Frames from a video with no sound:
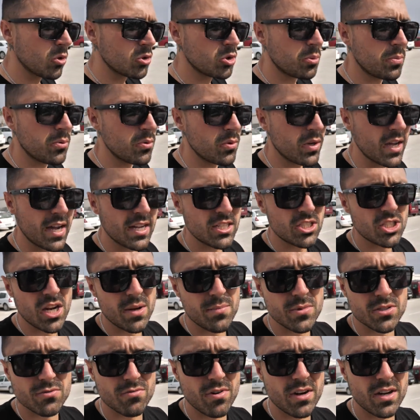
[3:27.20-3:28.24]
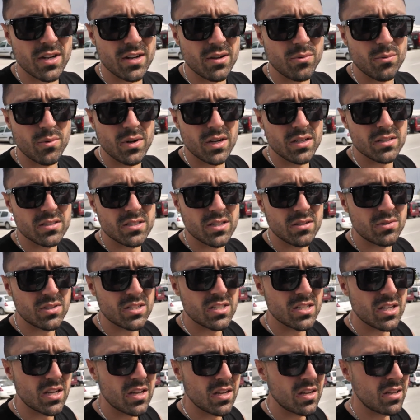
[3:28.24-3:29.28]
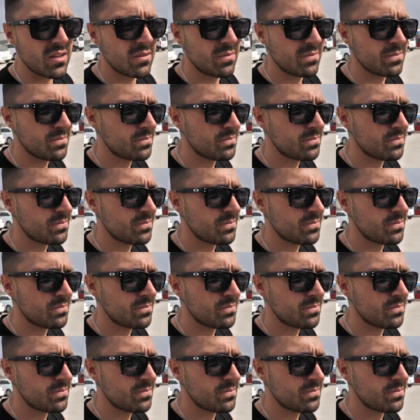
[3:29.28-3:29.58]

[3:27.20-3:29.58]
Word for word: multiple gas chambers running at once, I would say.